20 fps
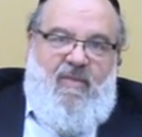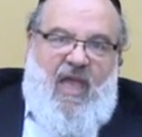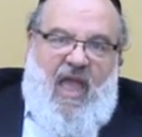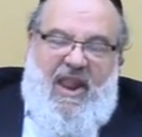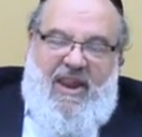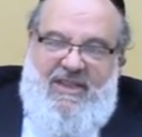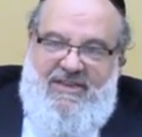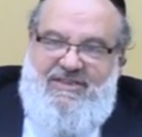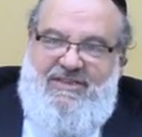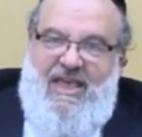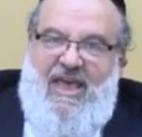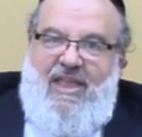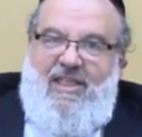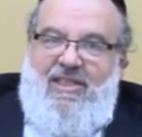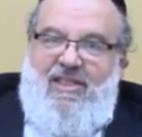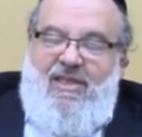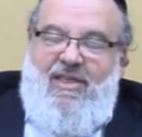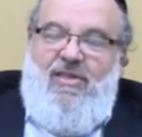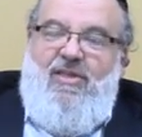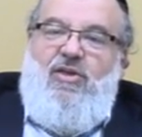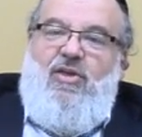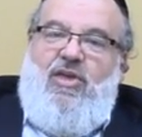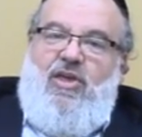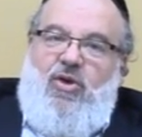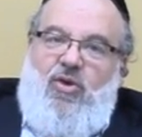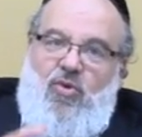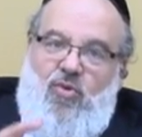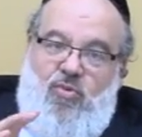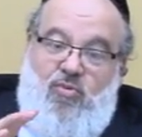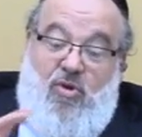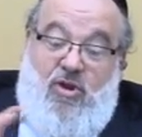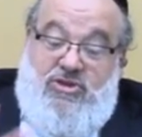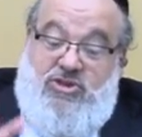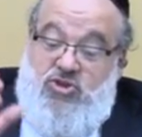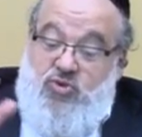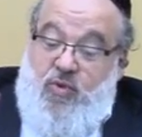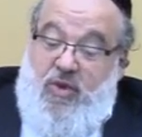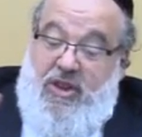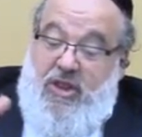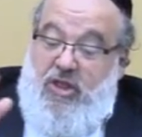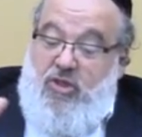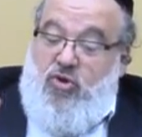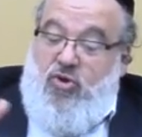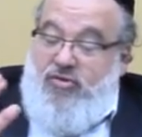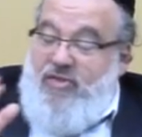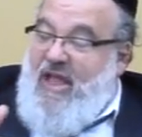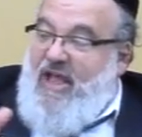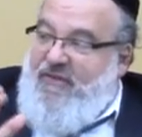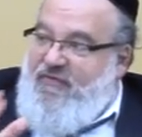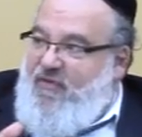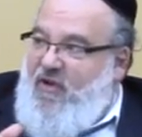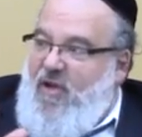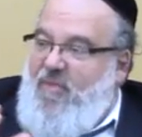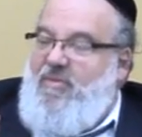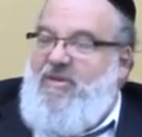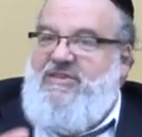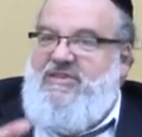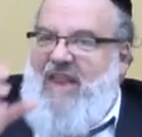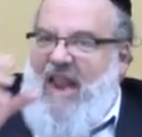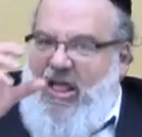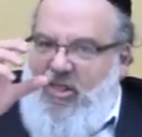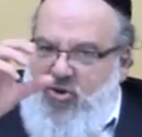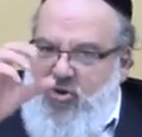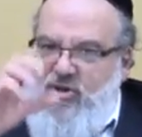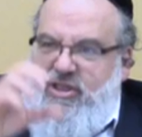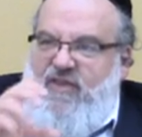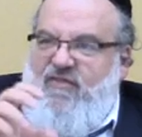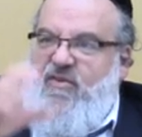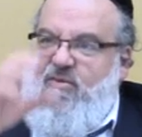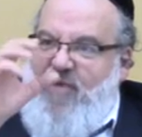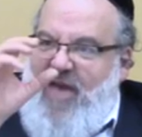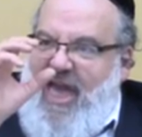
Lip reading: And he said, where did he learn that from? He said, I learned it from